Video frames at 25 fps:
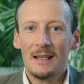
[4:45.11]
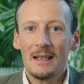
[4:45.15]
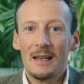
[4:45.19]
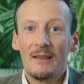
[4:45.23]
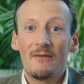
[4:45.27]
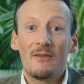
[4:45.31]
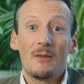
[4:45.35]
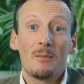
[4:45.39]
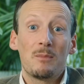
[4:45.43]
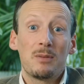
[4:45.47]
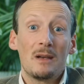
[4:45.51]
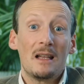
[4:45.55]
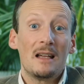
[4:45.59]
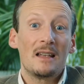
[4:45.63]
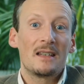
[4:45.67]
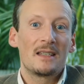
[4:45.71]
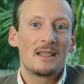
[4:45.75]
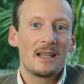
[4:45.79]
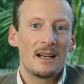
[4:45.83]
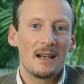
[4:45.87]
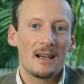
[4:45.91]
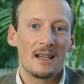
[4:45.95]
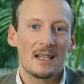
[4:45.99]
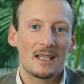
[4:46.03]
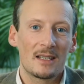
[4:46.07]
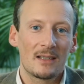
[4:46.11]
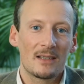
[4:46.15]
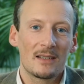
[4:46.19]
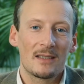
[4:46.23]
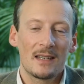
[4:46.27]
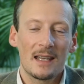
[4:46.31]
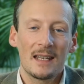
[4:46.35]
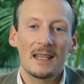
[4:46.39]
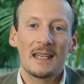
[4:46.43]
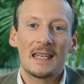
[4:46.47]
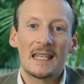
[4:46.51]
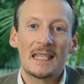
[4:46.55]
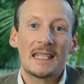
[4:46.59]
if a plant dies, because
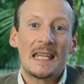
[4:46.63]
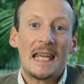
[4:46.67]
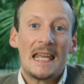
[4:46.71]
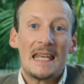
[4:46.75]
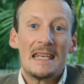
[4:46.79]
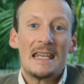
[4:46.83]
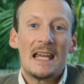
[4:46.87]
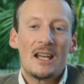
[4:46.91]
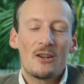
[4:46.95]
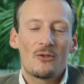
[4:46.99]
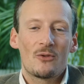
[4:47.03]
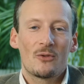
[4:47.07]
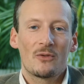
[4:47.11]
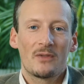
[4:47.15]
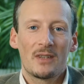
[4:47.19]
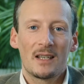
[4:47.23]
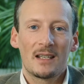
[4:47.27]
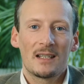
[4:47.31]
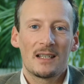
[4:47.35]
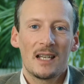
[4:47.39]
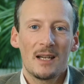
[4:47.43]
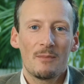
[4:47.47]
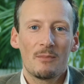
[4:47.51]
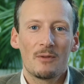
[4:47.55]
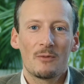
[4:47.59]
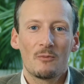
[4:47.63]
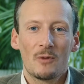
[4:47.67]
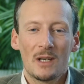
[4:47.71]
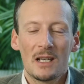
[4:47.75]
that is a natural thing to happen.